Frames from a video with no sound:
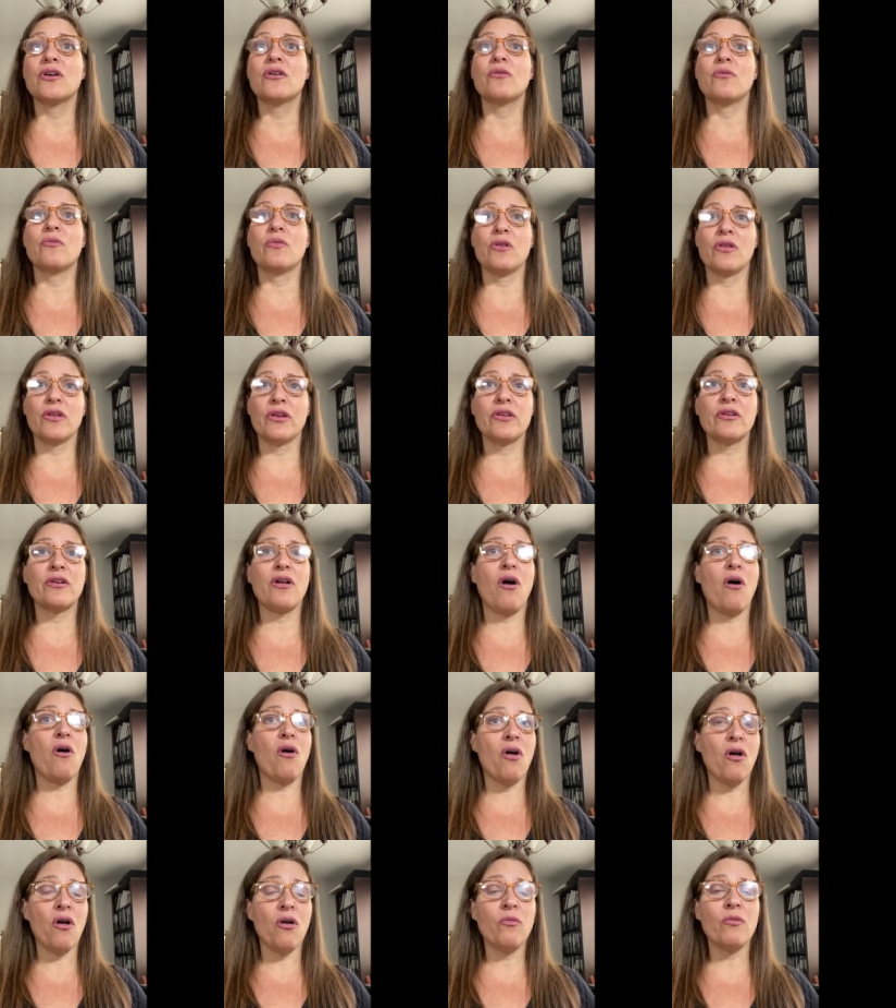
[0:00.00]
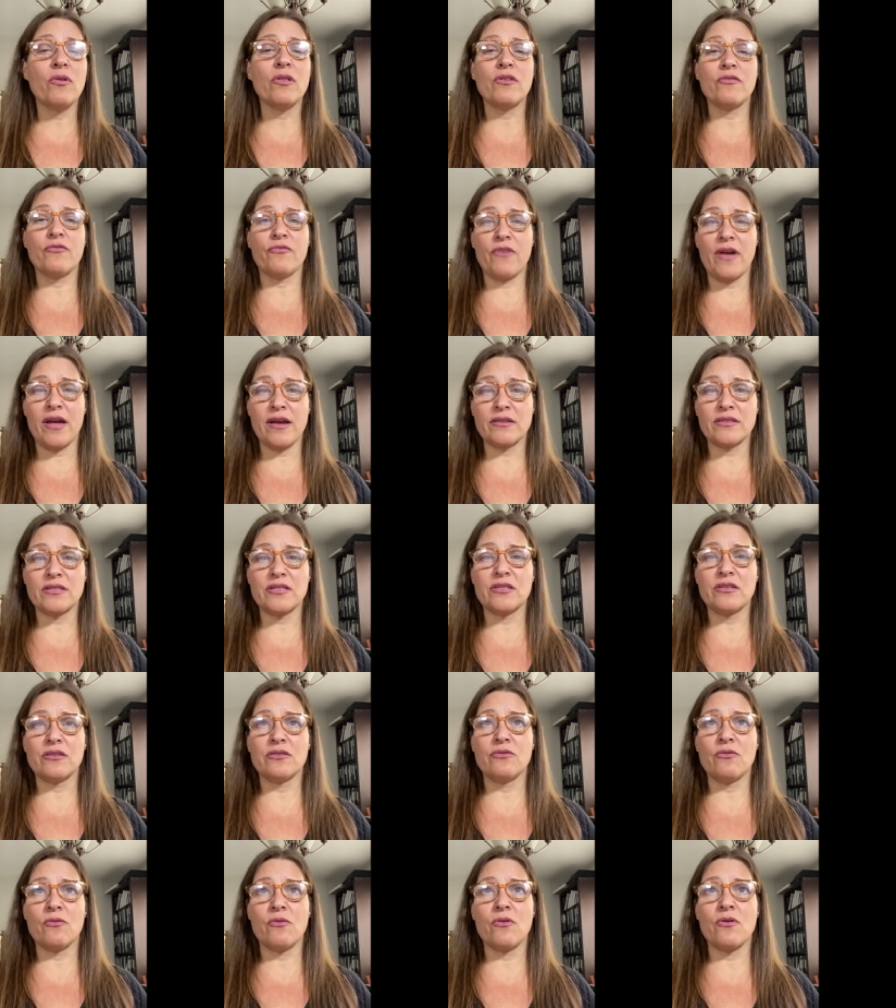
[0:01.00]
will it all will affect
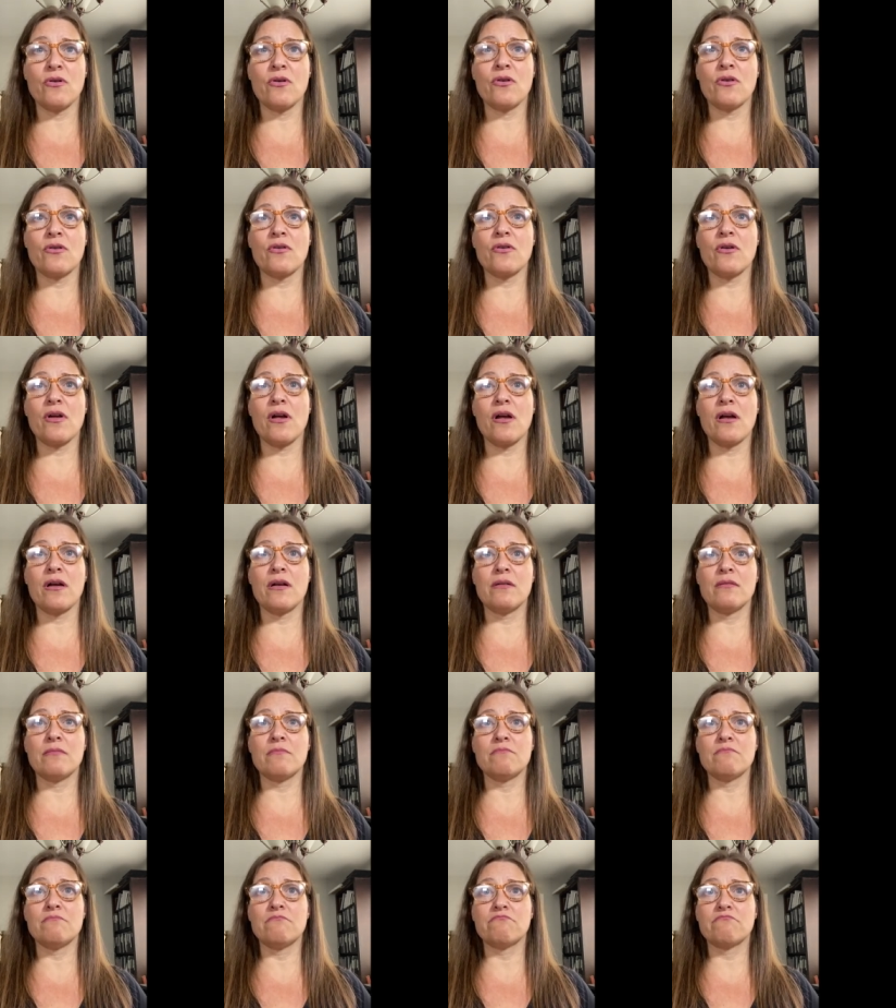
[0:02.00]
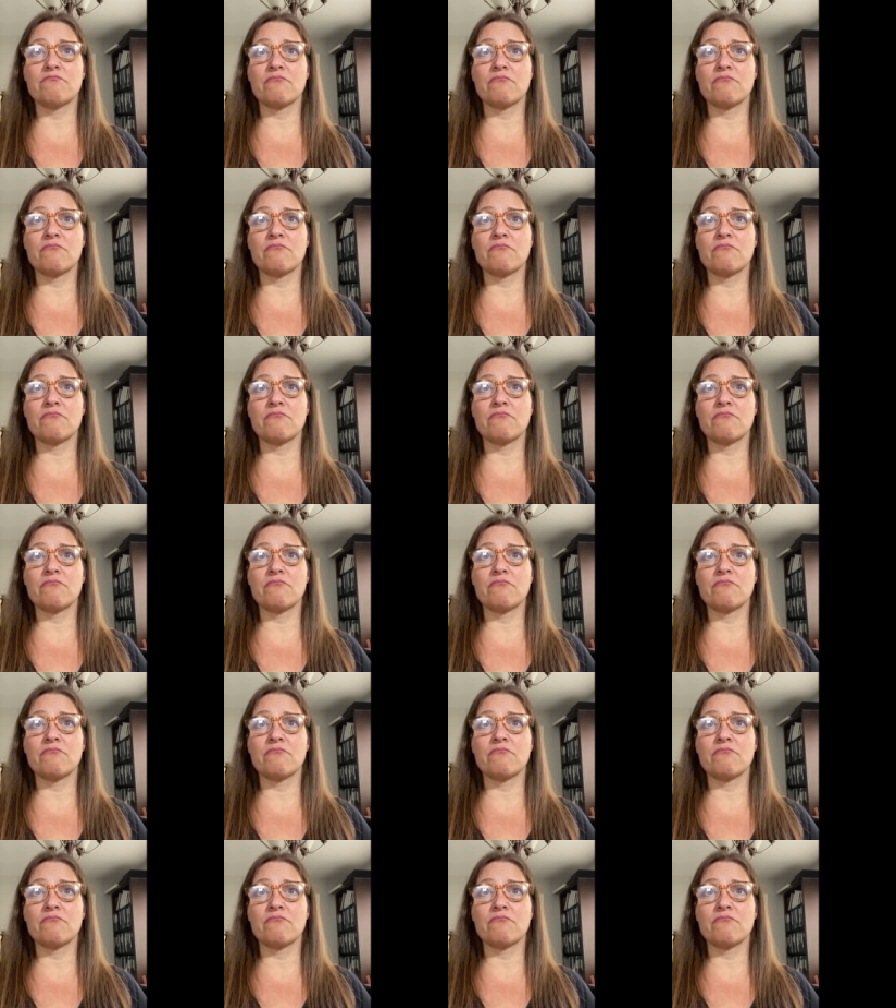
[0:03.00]
your um,